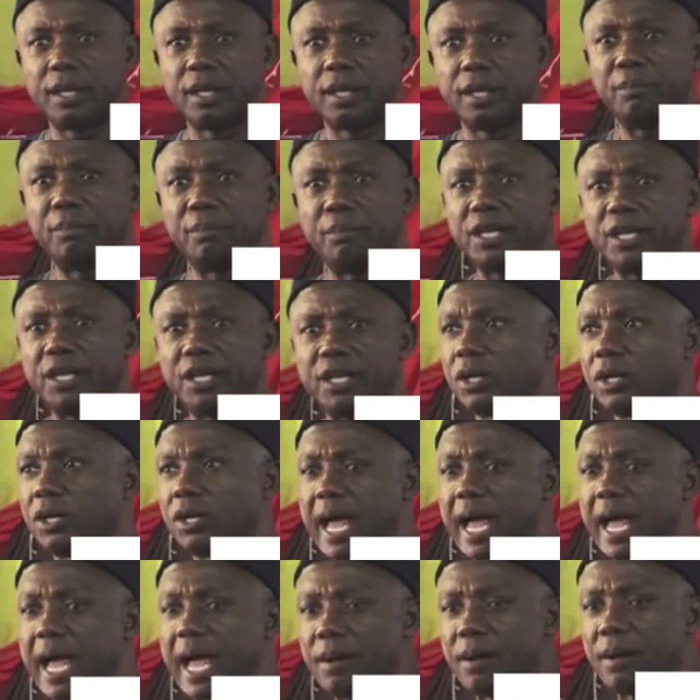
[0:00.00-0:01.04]
based on
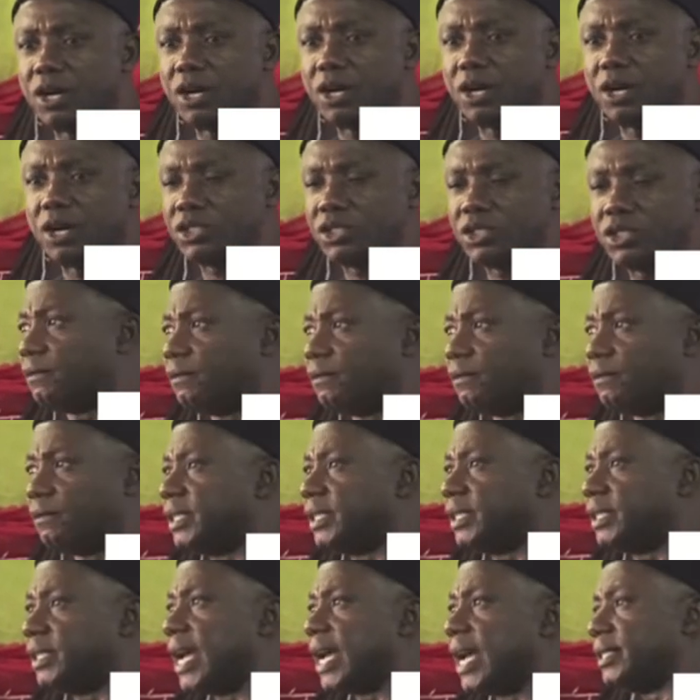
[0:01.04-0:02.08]
how much of these
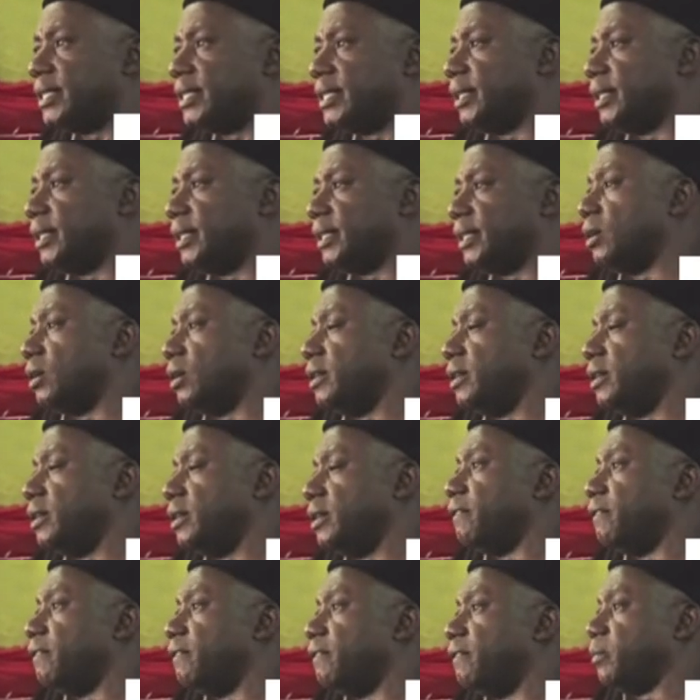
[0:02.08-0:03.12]
science and technology
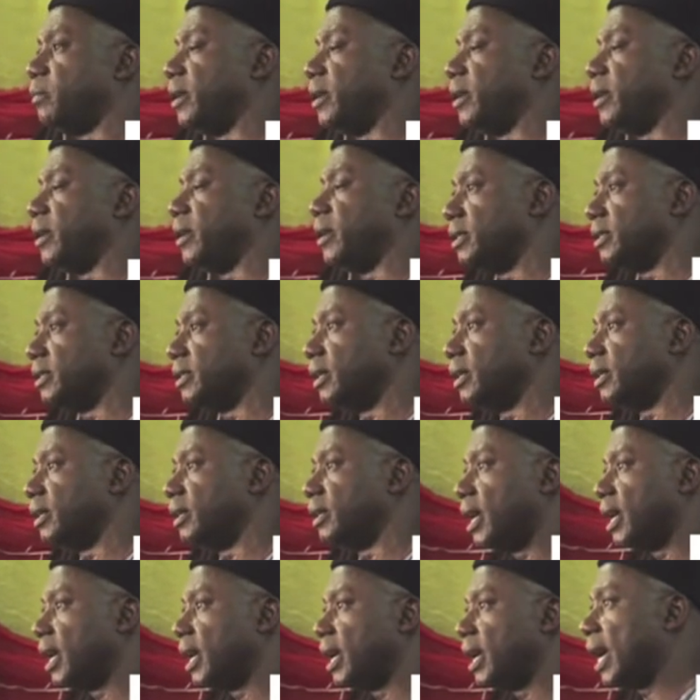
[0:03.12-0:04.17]
investments
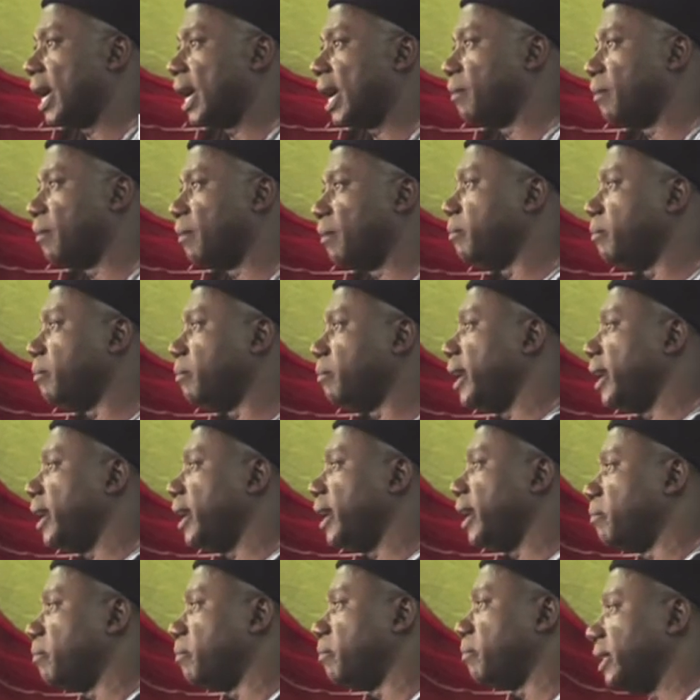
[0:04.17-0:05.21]
are being made
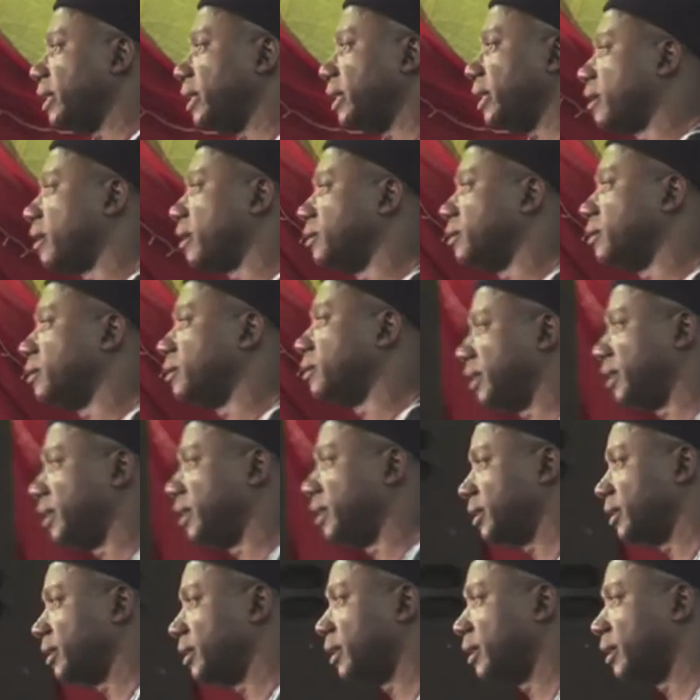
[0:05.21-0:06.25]
by different countries,
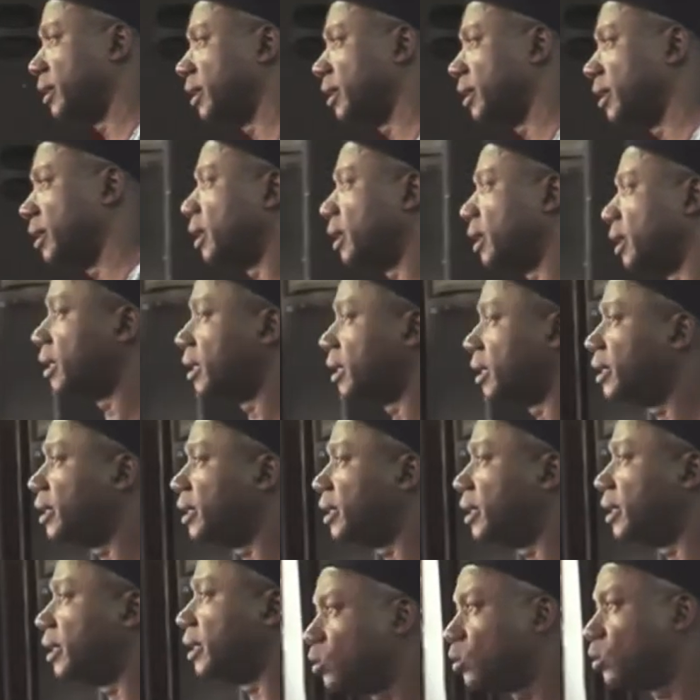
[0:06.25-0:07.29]
this
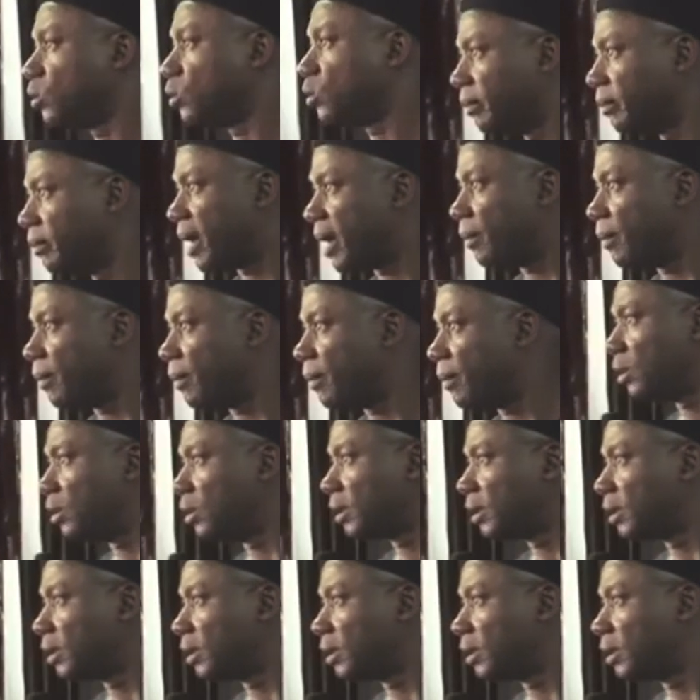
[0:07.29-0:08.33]
is what the map will look
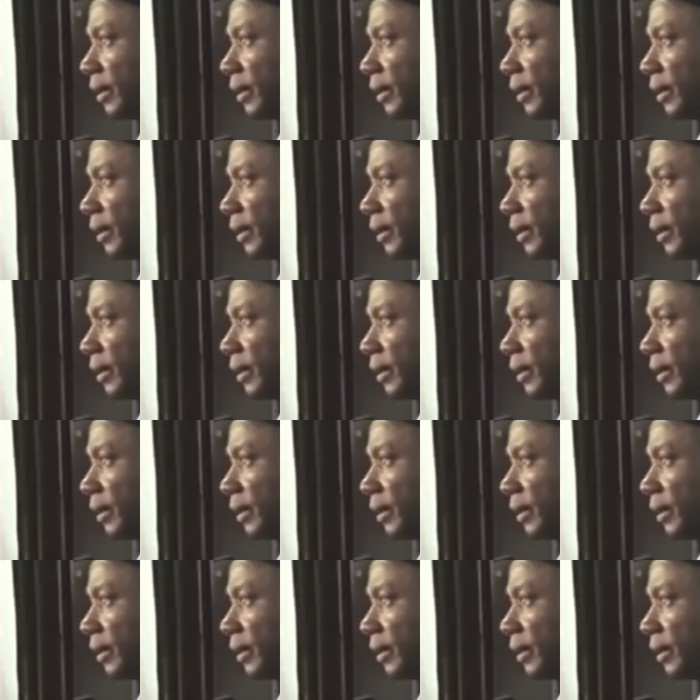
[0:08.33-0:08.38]
like.